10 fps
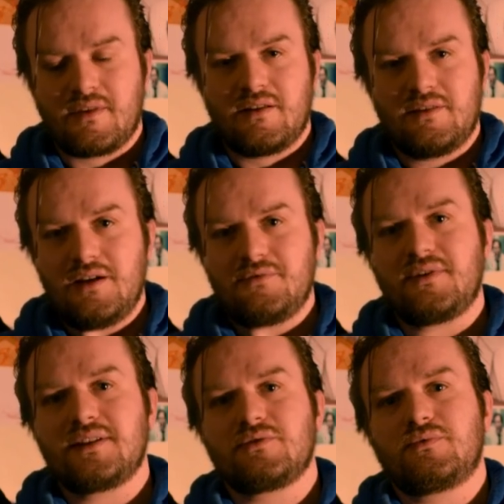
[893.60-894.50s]

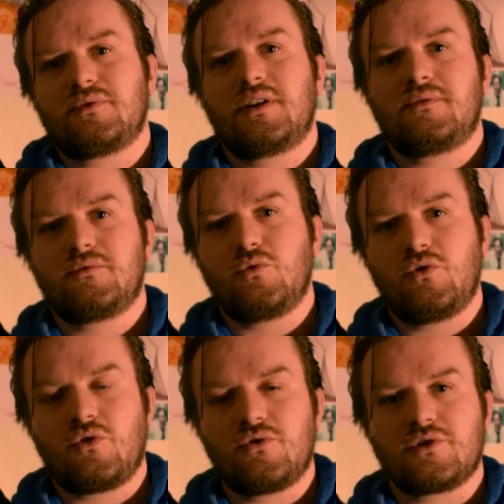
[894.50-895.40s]
Life is a
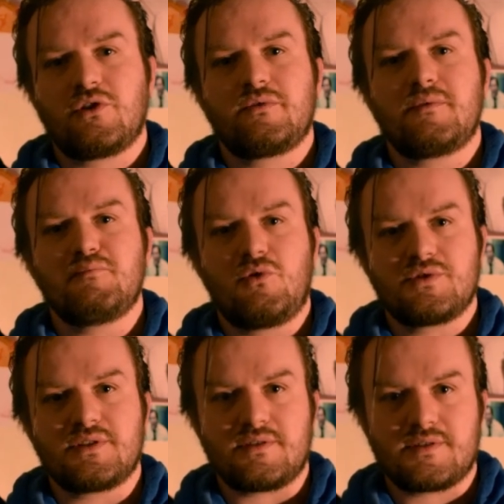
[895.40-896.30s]
roller coaster of
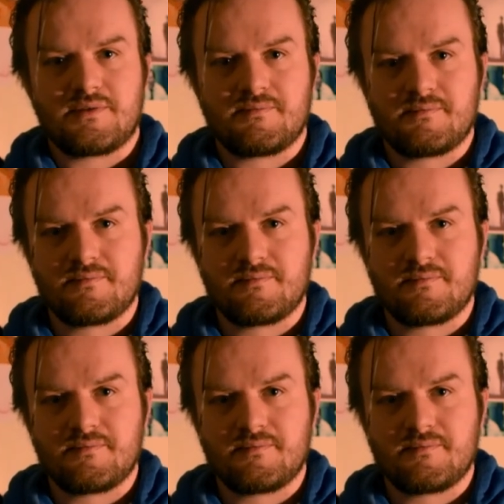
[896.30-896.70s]
emotions.